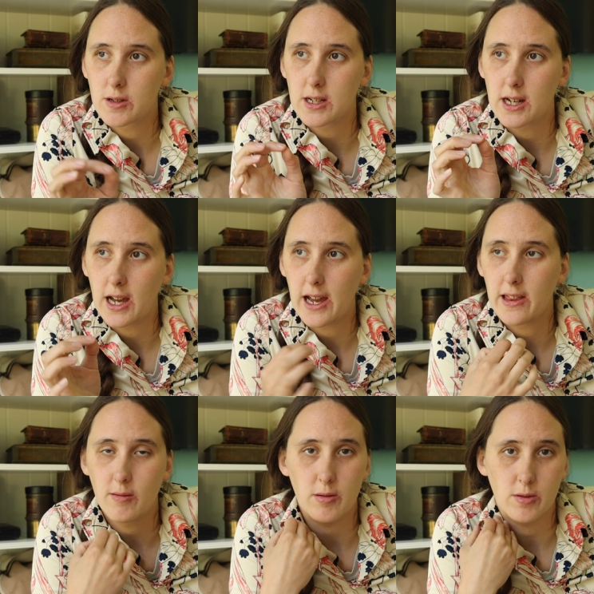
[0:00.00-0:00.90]
to
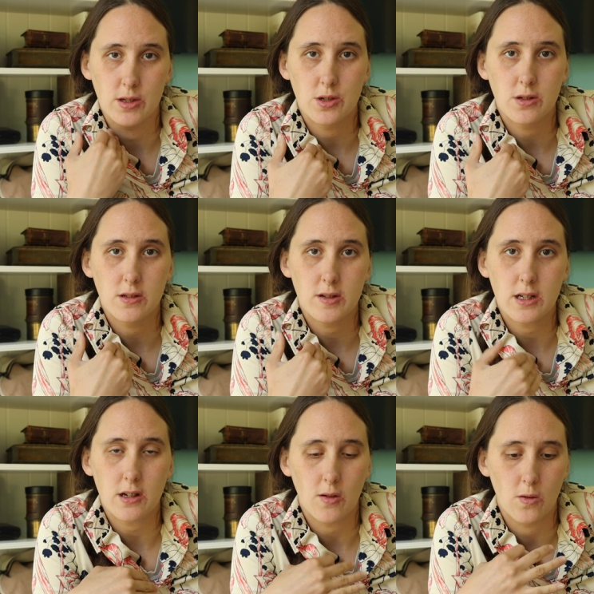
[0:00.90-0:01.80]
highlight people's
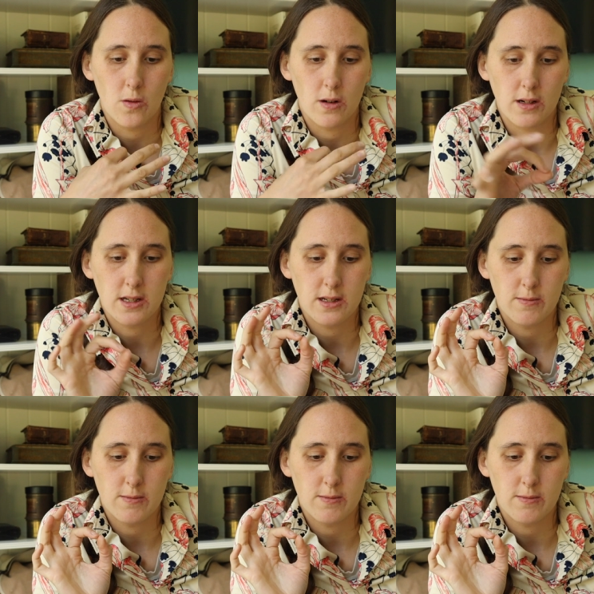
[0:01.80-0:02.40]
jewelry or